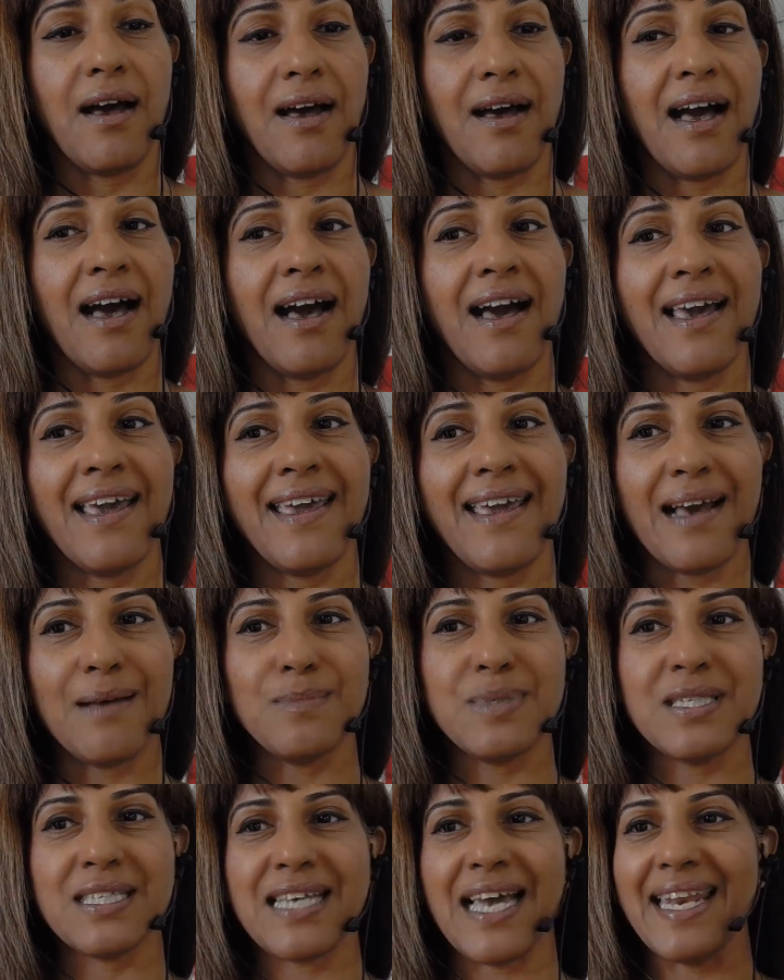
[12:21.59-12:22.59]
I
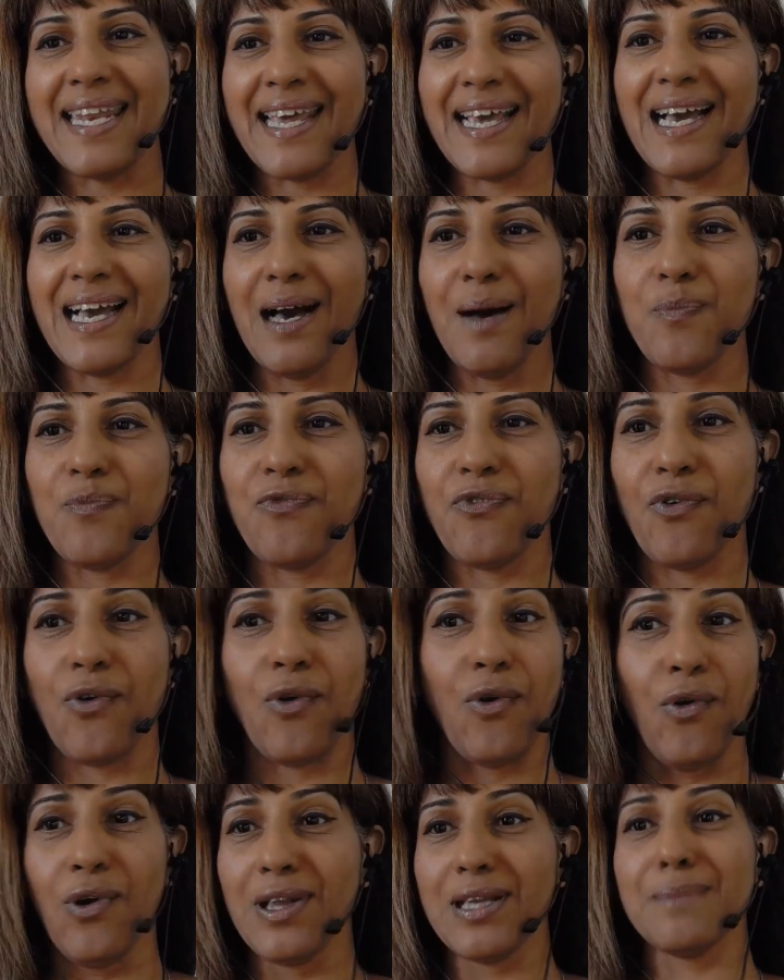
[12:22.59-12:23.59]
am standing up for
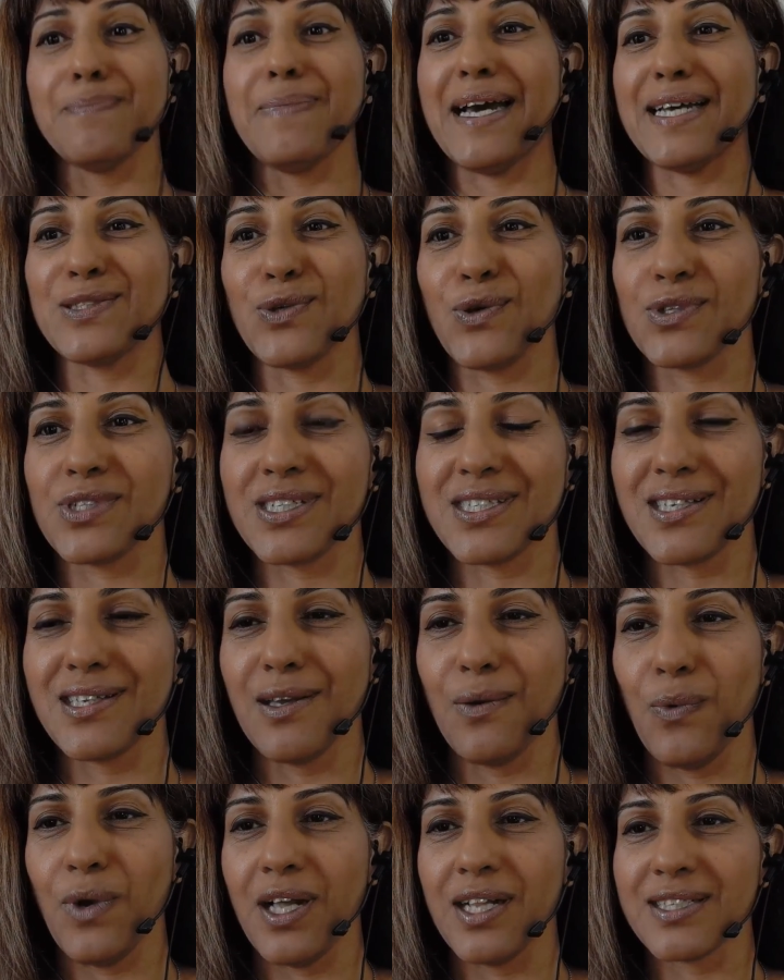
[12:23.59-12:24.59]
all the bad daughters in
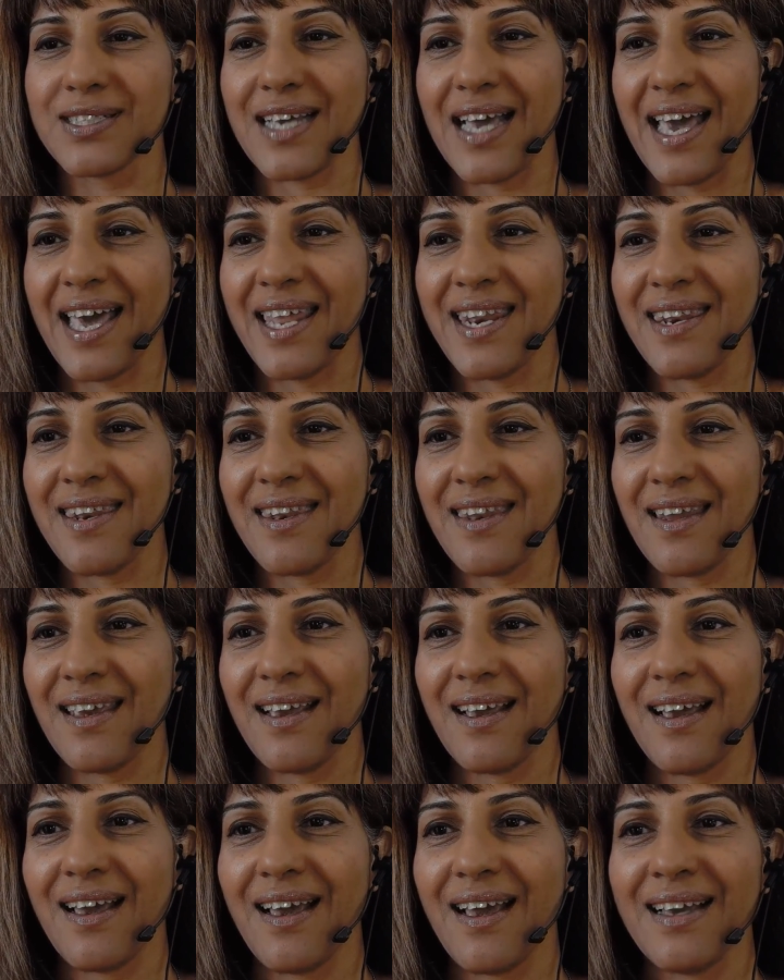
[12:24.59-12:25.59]
the world. And
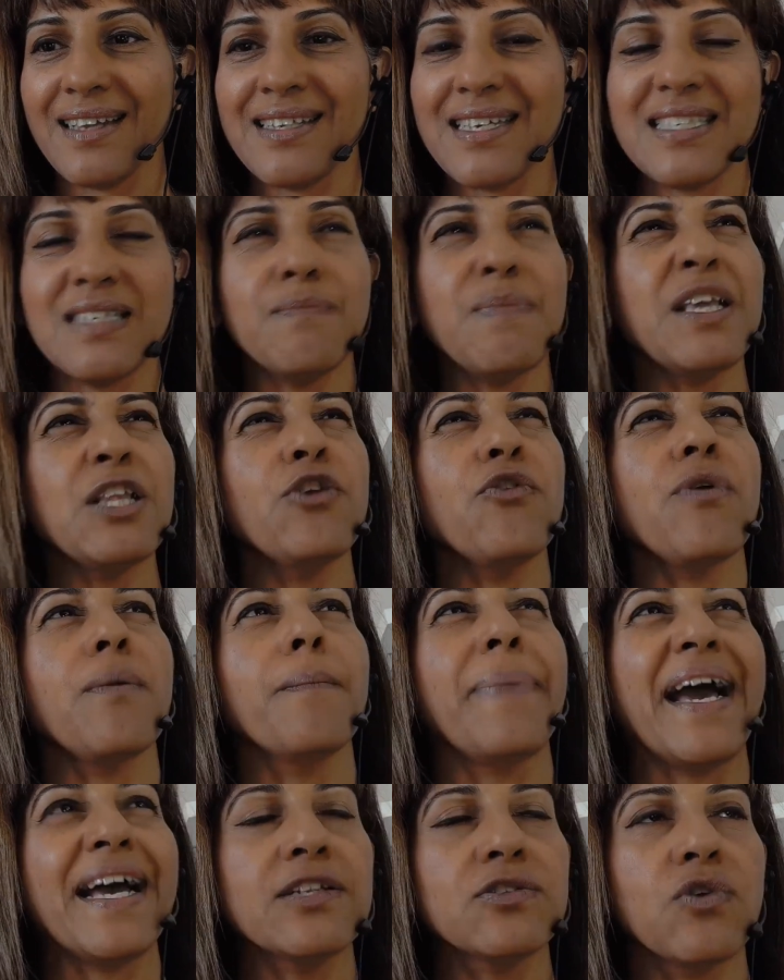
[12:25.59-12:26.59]
it doesn't mean you're a
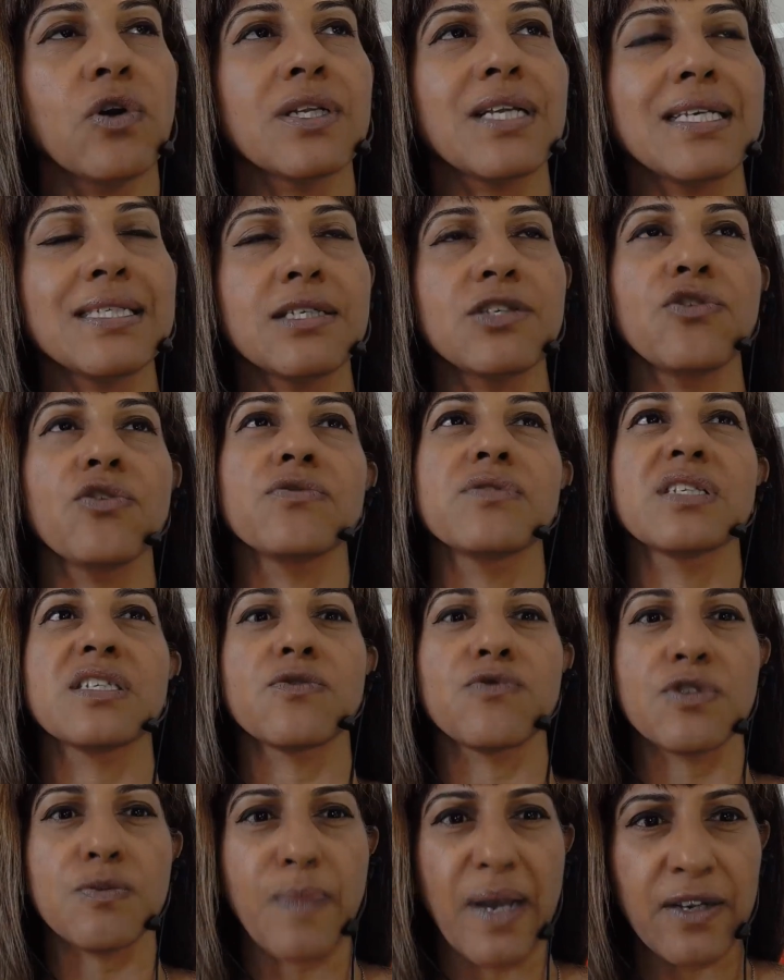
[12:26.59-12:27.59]
bad daughter as in you're
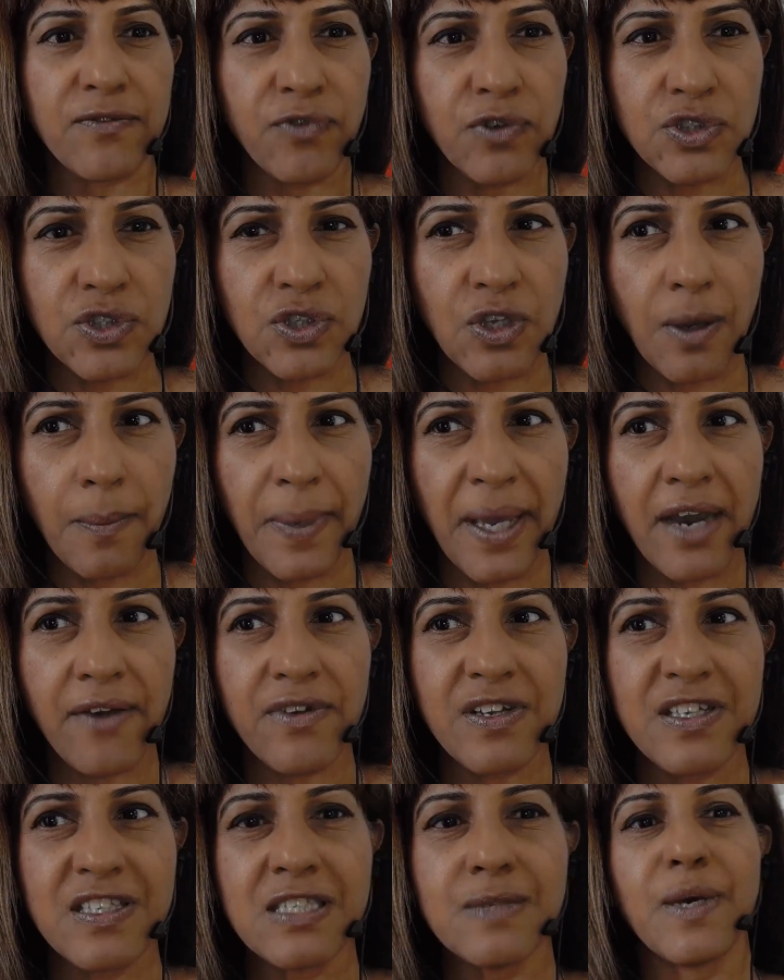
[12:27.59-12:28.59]
disrespectful to your
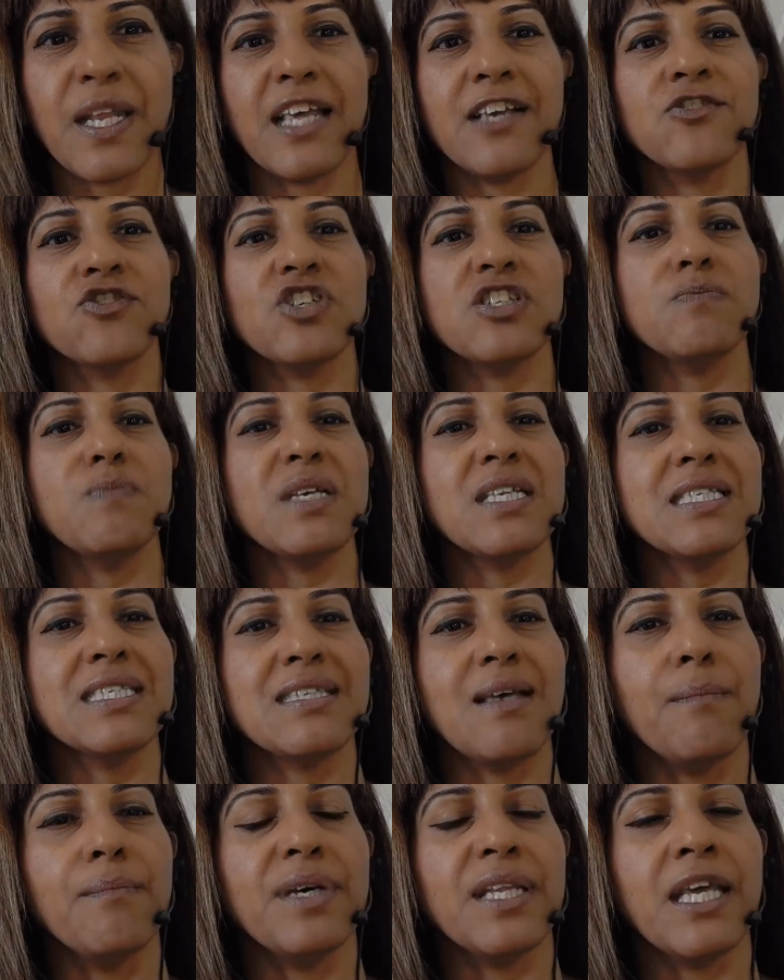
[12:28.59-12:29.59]
parents, but it just means
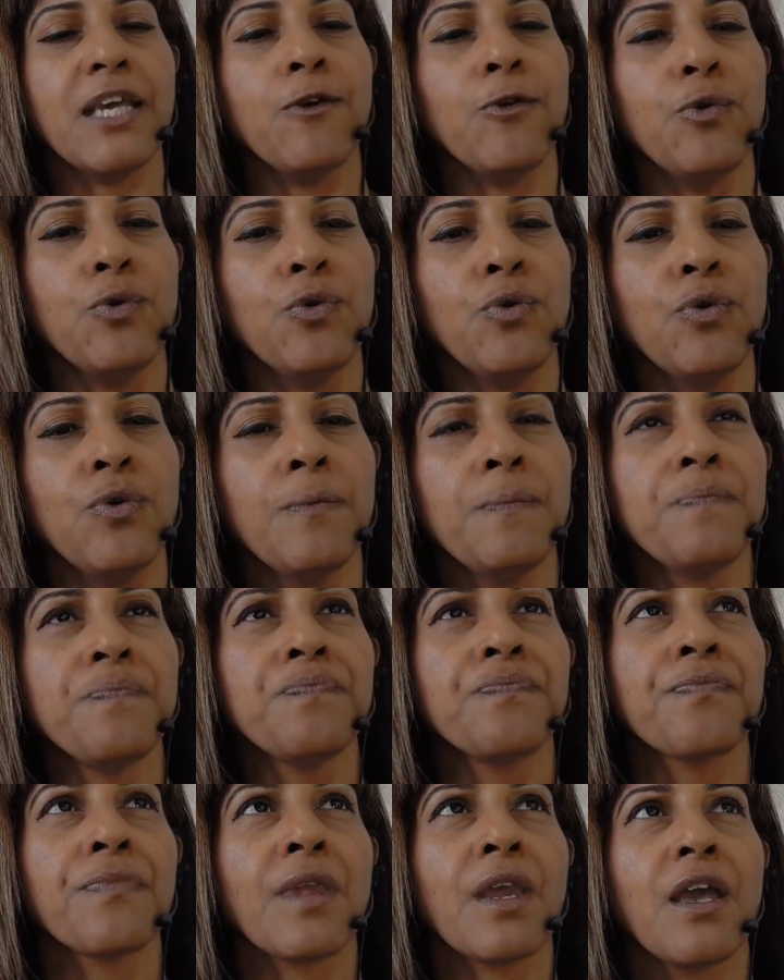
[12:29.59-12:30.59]
somebody who
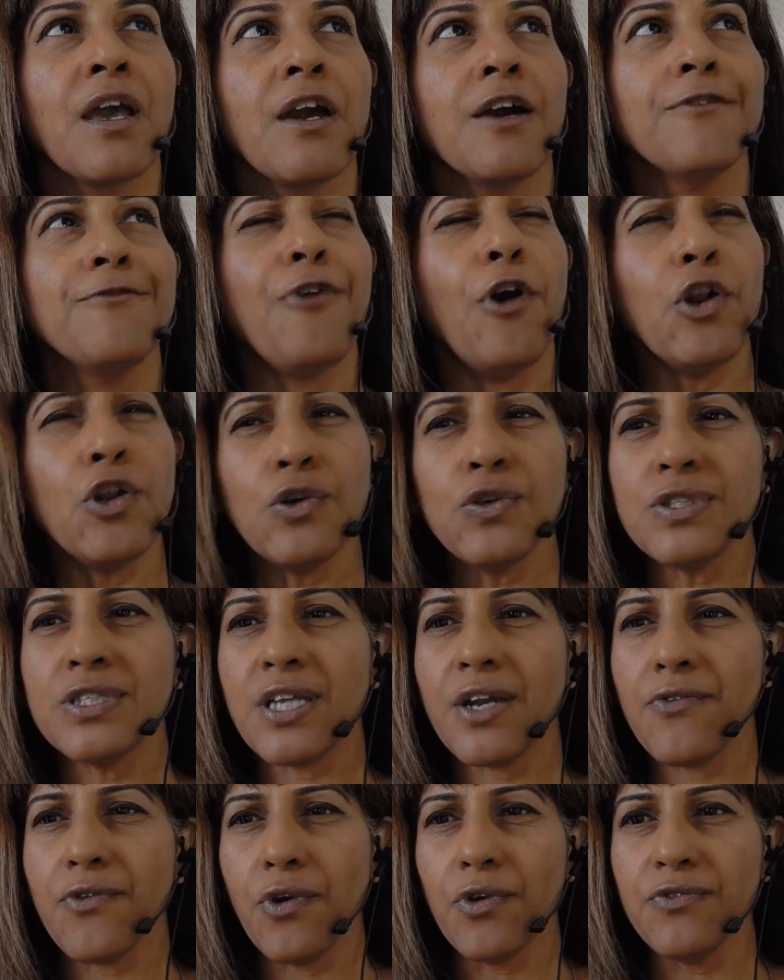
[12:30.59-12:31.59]
follows
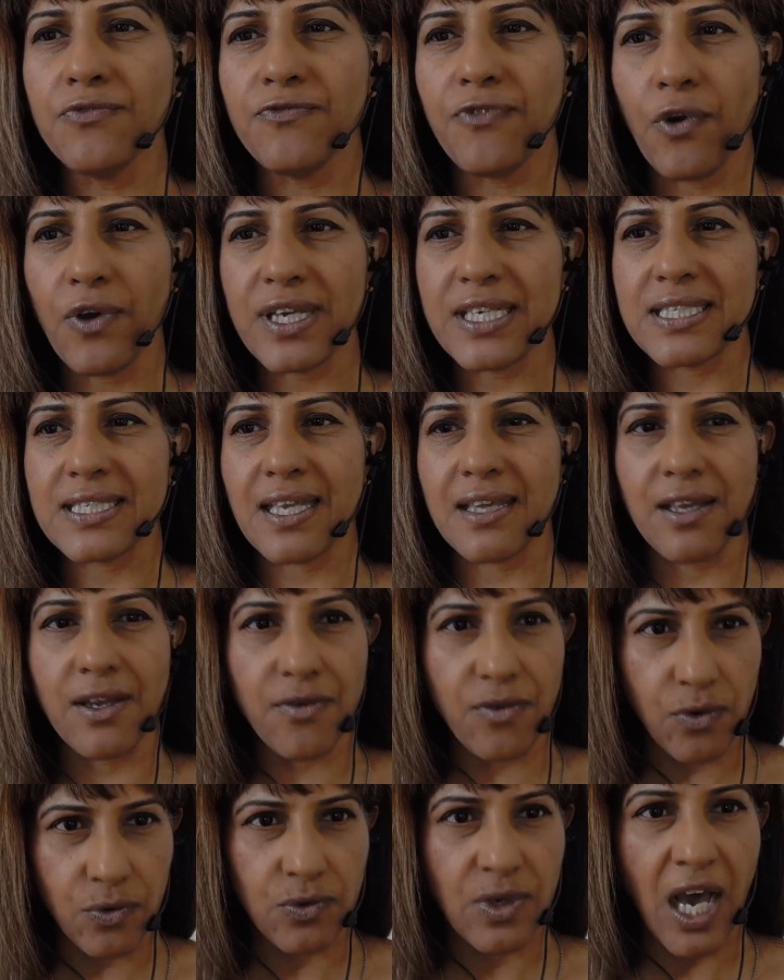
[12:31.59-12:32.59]
their own voice and
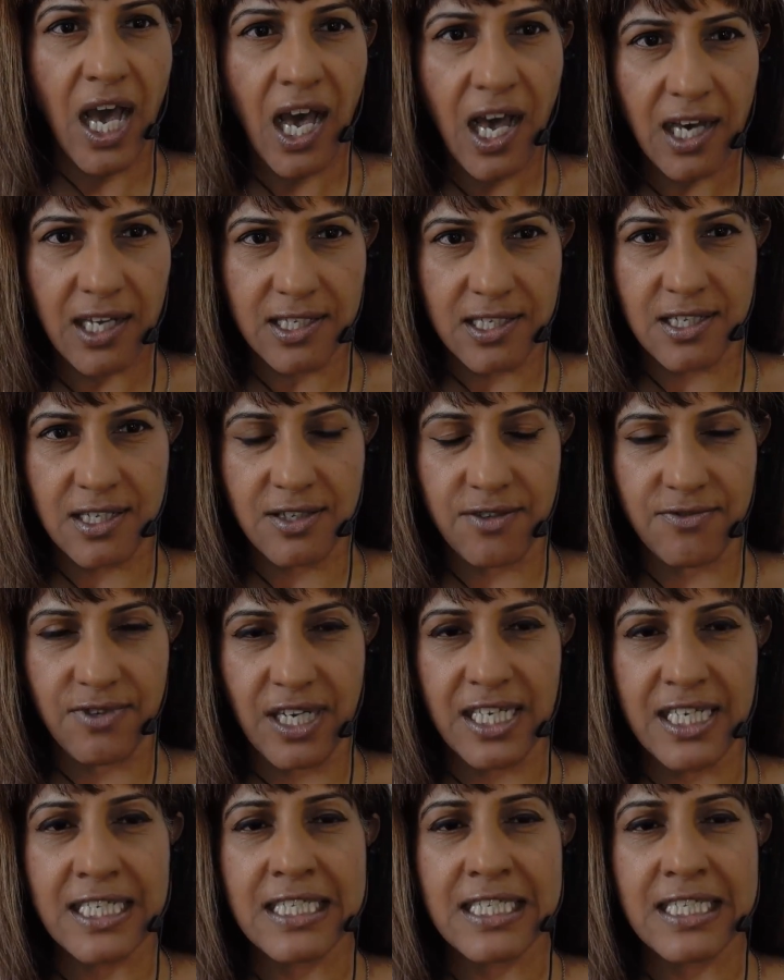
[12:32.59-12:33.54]
their own heart, right?